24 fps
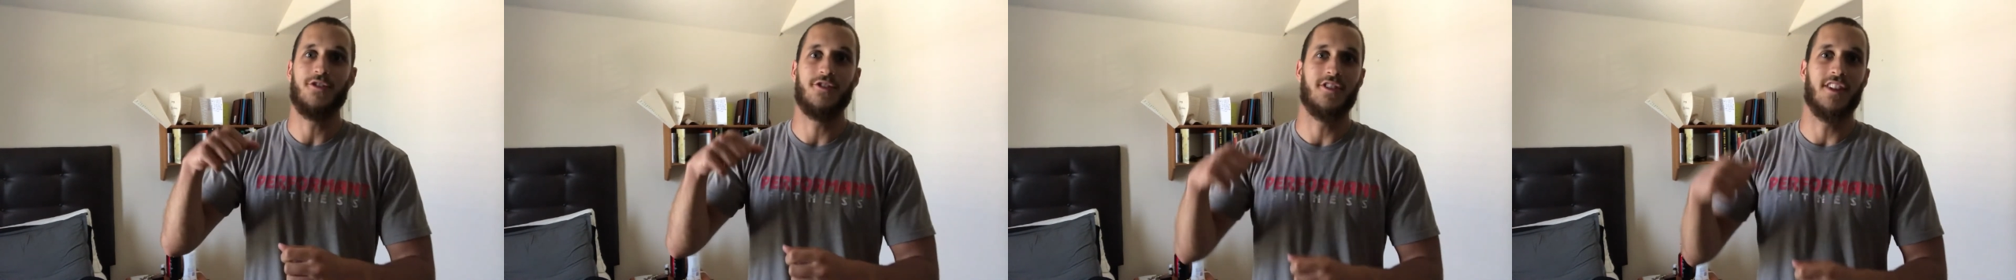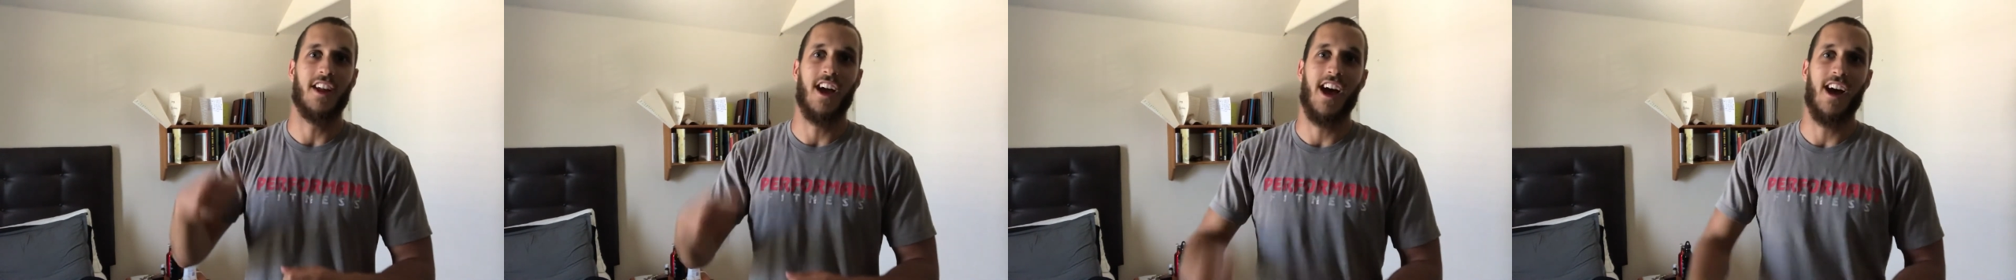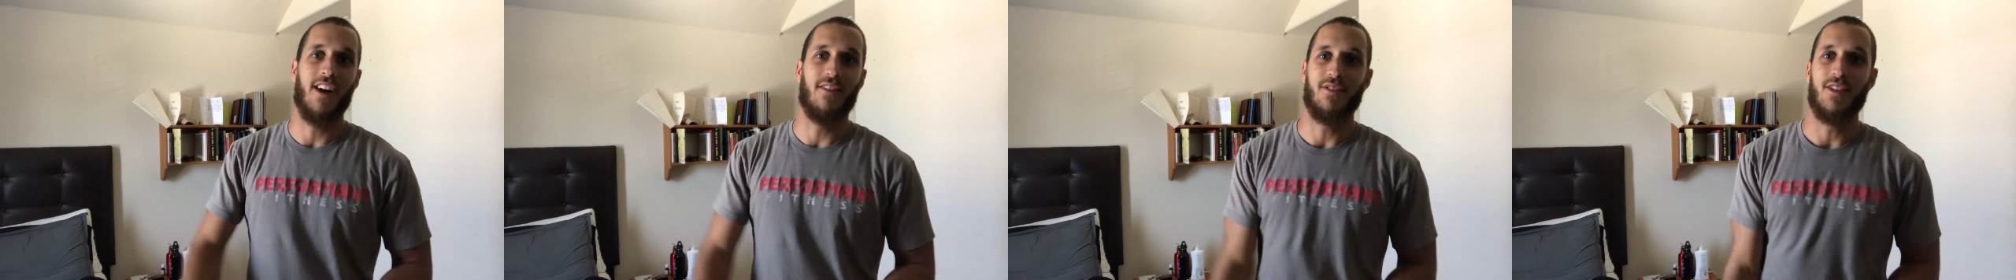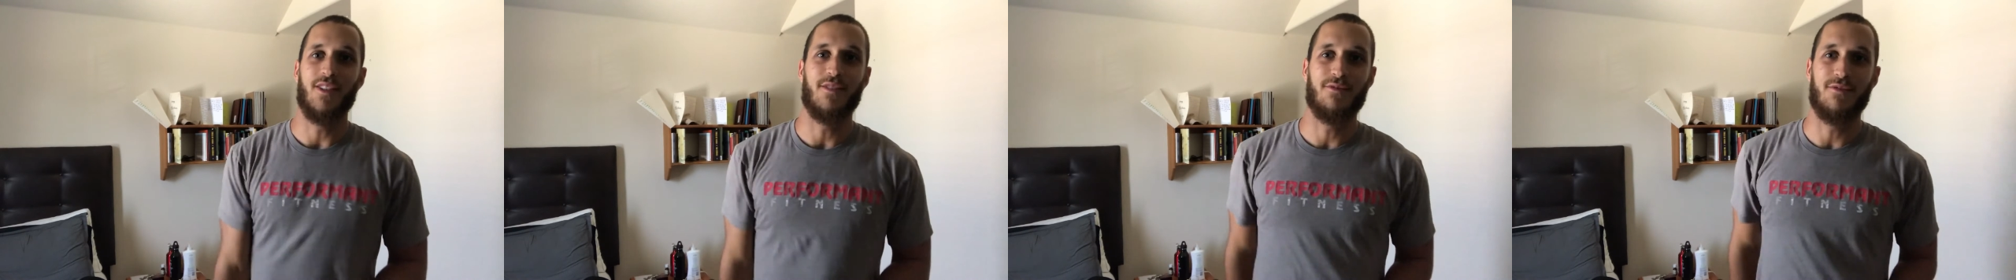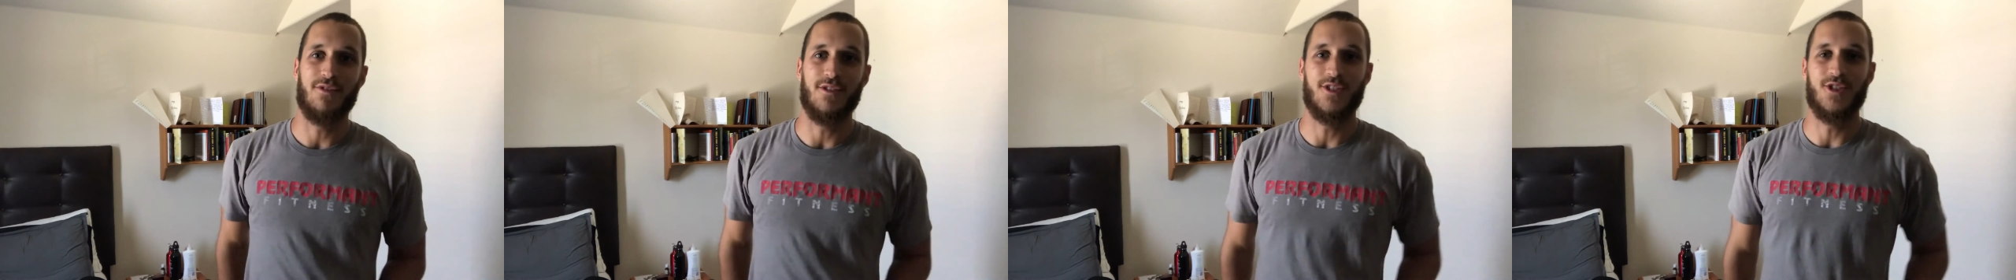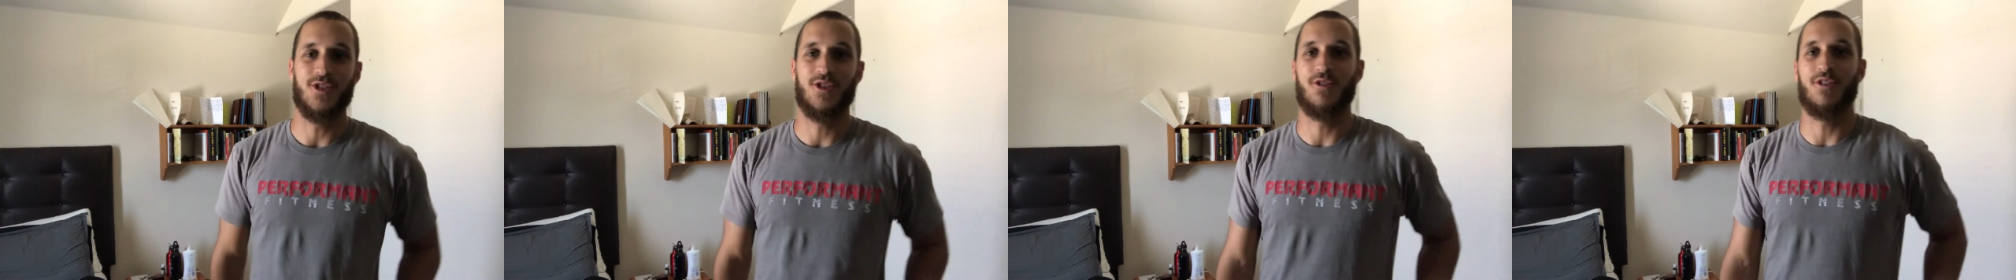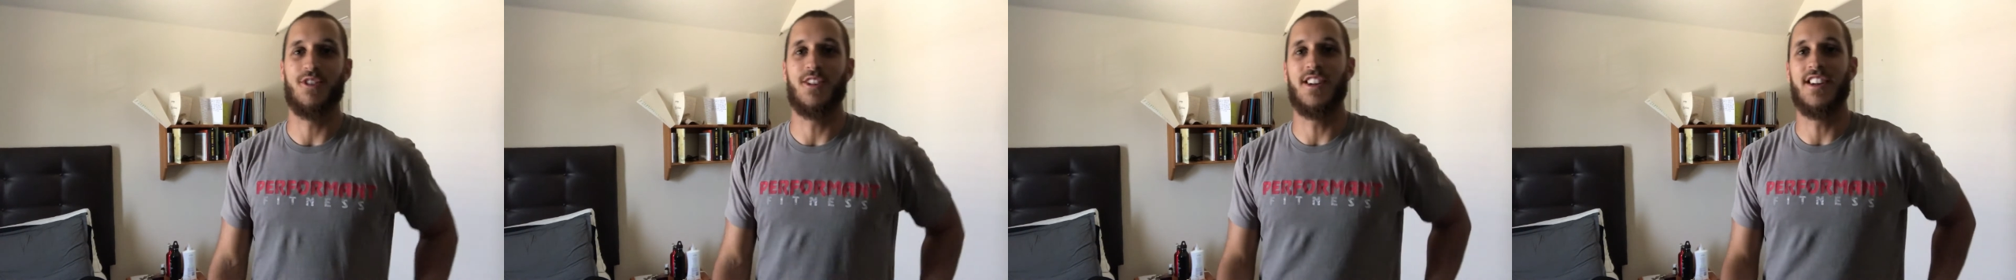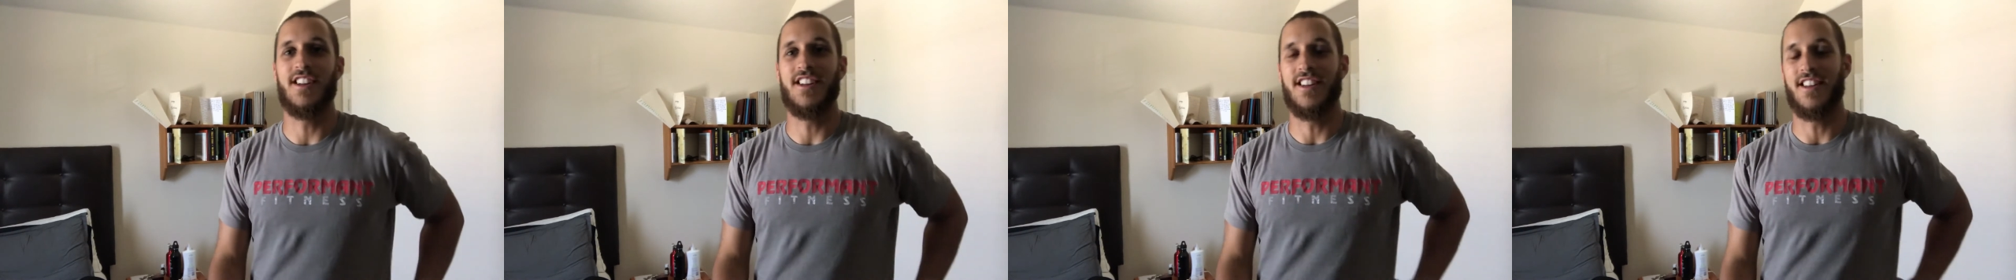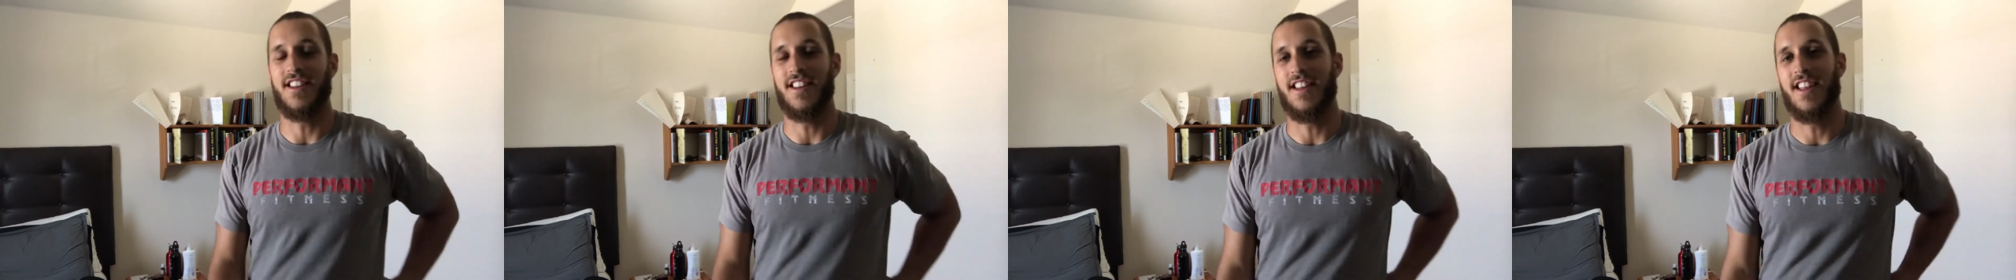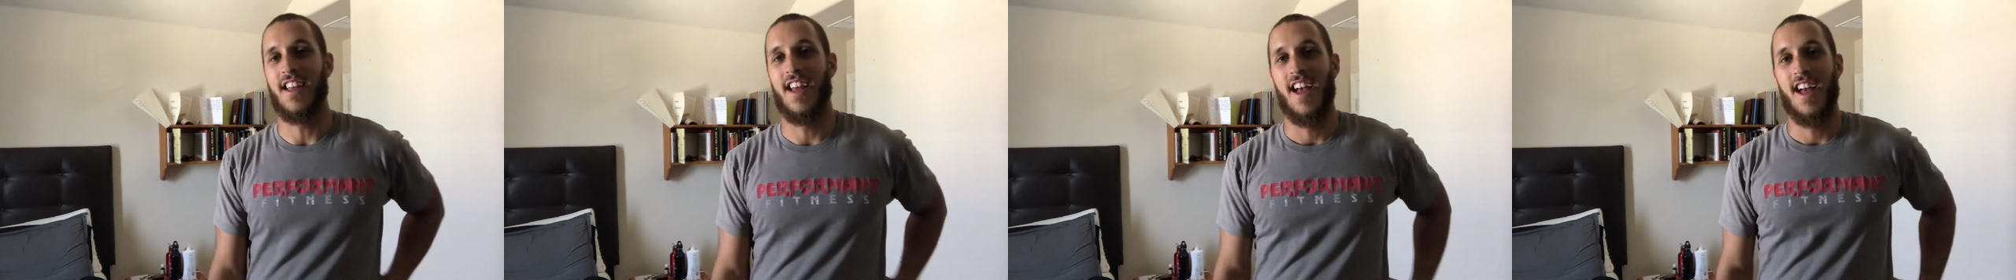and have infantry, and